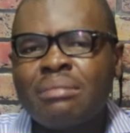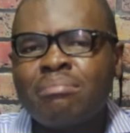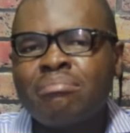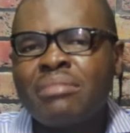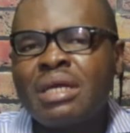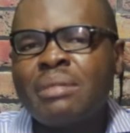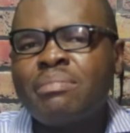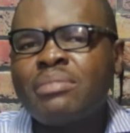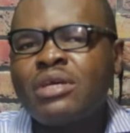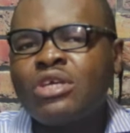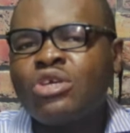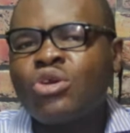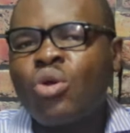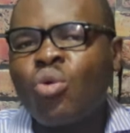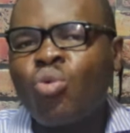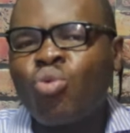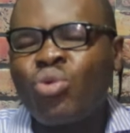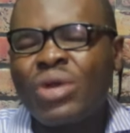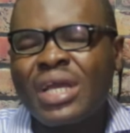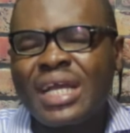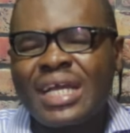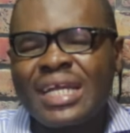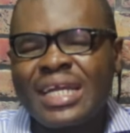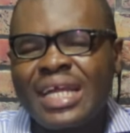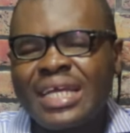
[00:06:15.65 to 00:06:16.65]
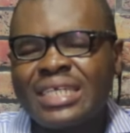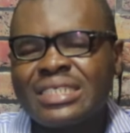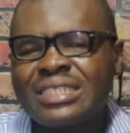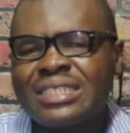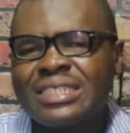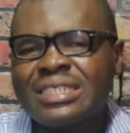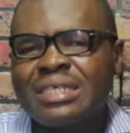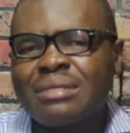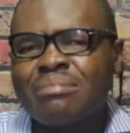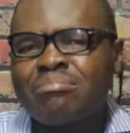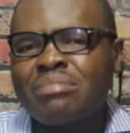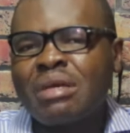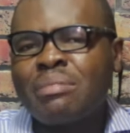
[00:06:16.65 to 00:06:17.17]
maybe your
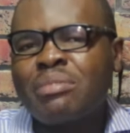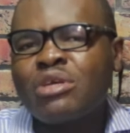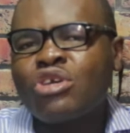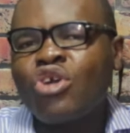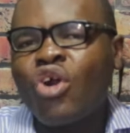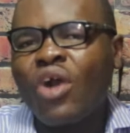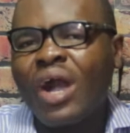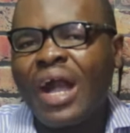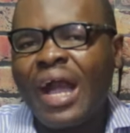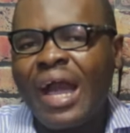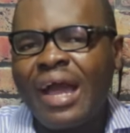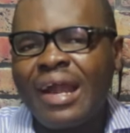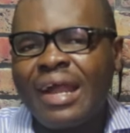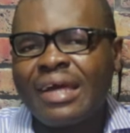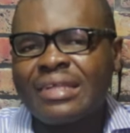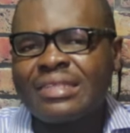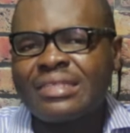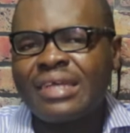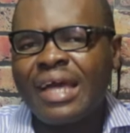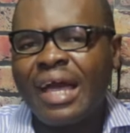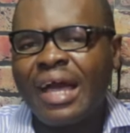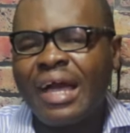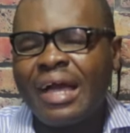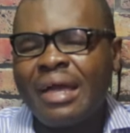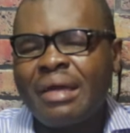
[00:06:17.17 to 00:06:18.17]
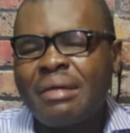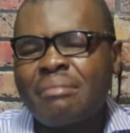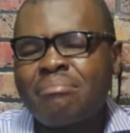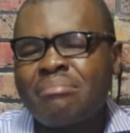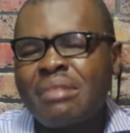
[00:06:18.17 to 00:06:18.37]
weakness, maybe your character,